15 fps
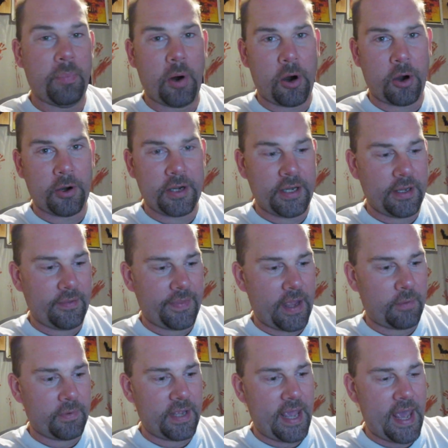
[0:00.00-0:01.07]
party
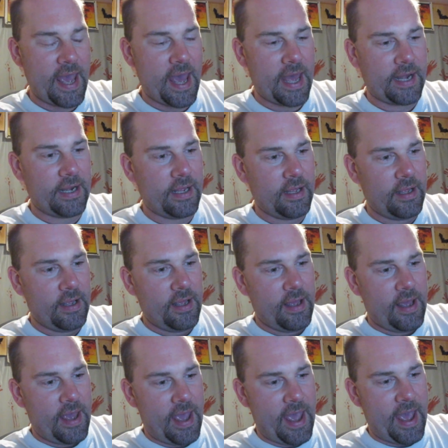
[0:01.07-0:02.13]
that we had
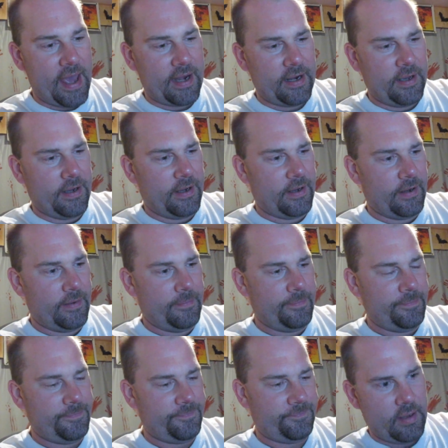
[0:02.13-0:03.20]
at,
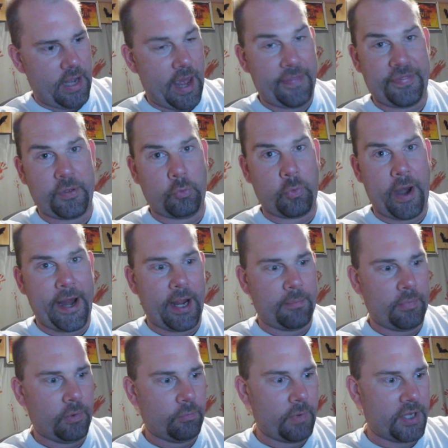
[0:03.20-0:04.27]
um, at the
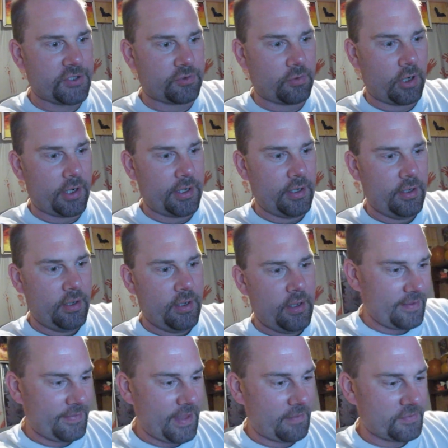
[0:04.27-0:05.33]
Ram restaurant.
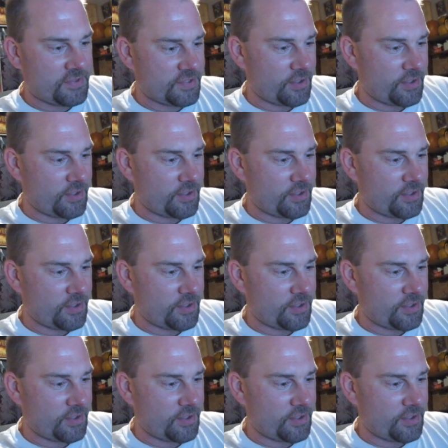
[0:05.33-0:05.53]
That was